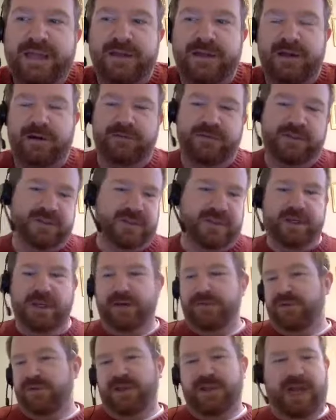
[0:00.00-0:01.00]
then obviously
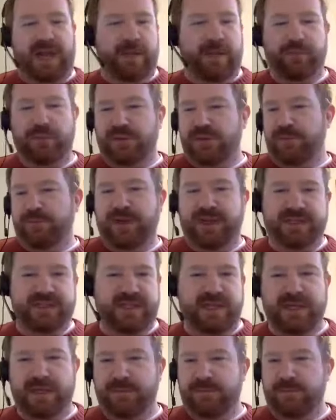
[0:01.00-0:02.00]
everything that happened with the Big
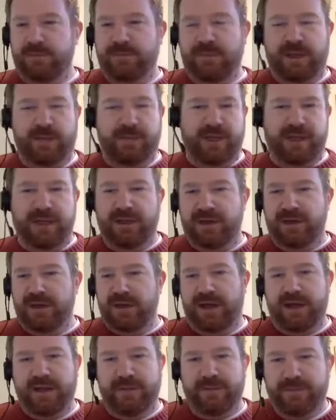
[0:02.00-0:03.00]
Ten maybe
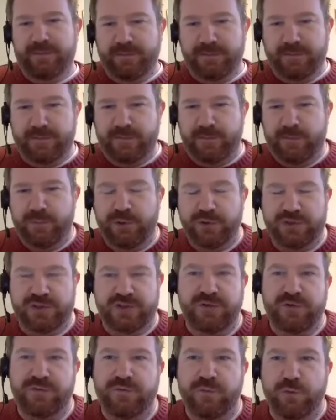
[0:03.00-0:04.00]
got pushed
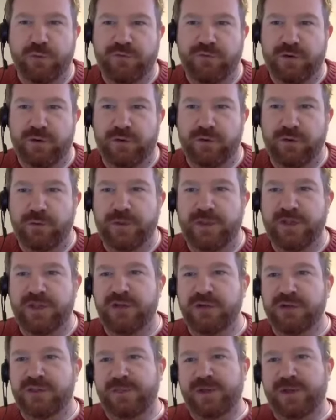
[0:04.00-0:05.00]
to the forefront a little bit. Do
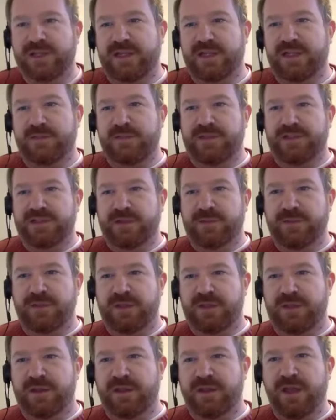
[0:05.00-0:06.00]
you expect that to be something
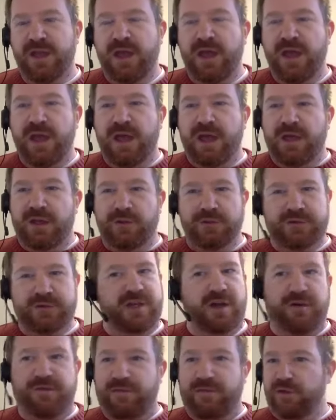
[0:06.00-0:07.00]
that
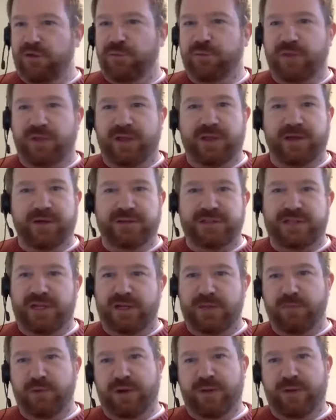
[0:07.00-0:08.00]
yourself, other players kind
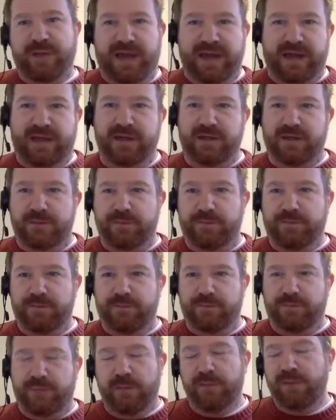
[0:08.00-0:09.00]
of bring back in a
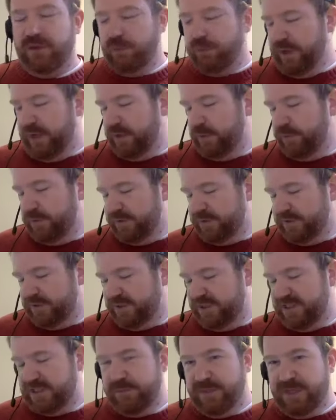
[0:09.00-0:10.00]
public way once the
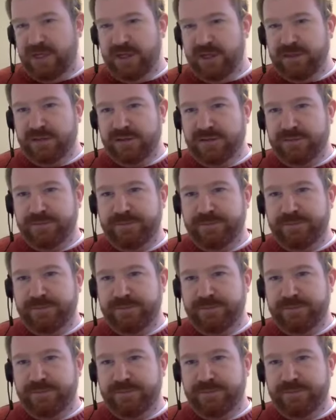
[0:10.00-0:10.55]
season begins?